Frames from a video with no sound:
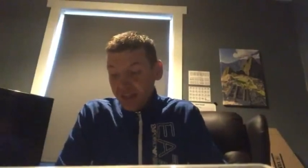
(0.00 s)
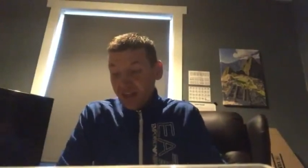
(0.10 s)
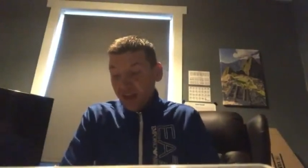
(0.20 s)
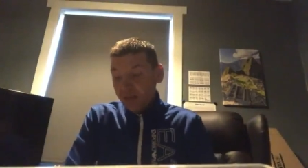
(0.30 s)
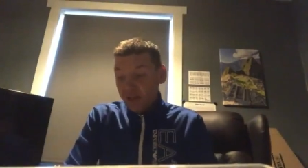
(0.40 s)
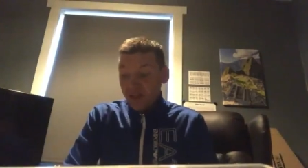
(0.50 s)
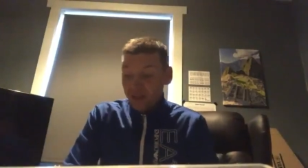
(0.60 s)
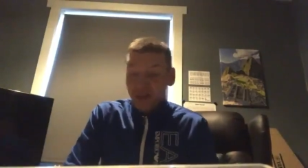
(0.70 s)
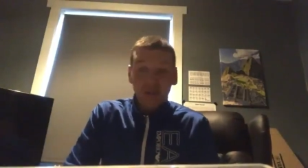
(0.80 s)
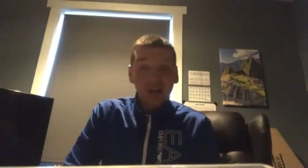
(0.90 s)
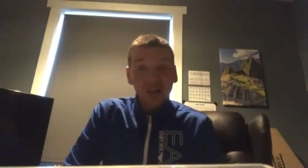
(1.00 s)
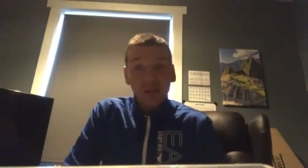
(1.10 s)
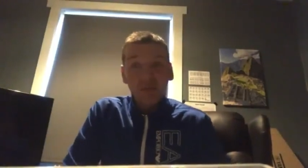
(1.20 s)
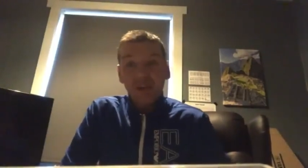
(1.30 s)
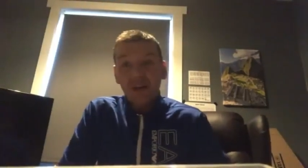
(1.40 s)
Um, and they had
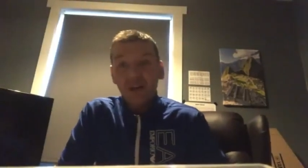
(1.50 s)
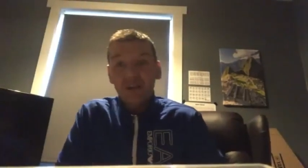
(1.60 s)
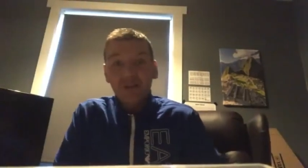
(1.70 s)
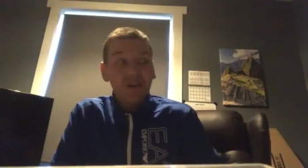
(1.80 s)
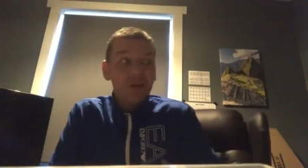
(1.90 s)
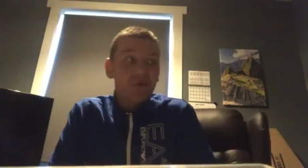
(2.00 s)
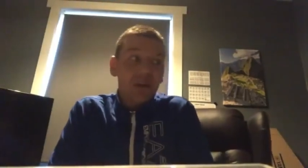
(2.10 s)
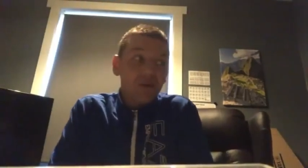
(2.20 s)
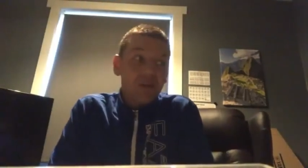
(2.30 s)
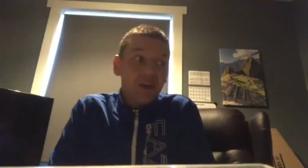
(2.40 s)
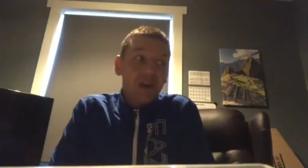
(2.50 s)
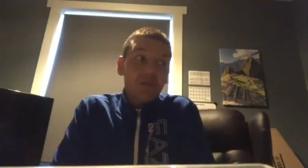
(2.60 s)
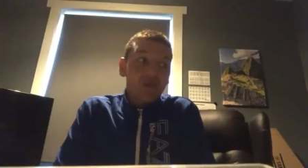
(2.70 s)
claimed that that, that, that it